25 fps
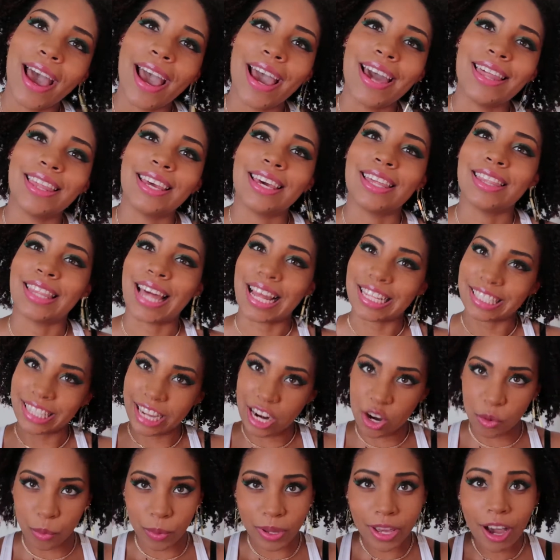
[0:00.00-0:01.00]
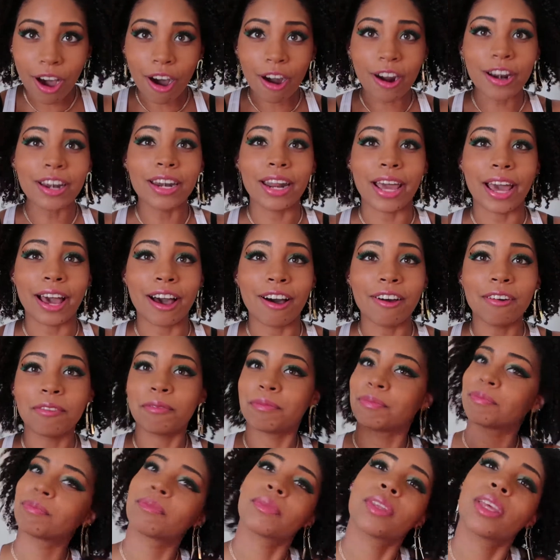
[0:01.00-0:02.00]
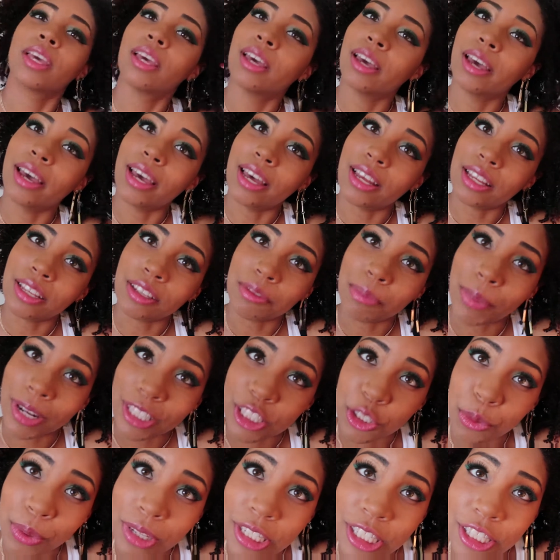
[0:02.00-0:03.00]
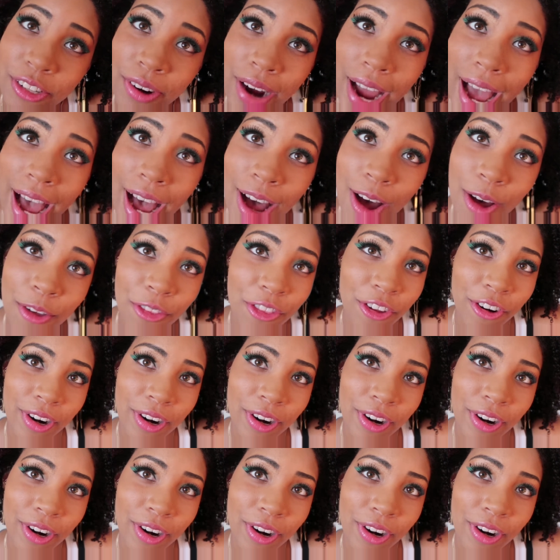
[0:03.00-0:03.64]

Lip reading: And then that's where we are now. And my twists are out.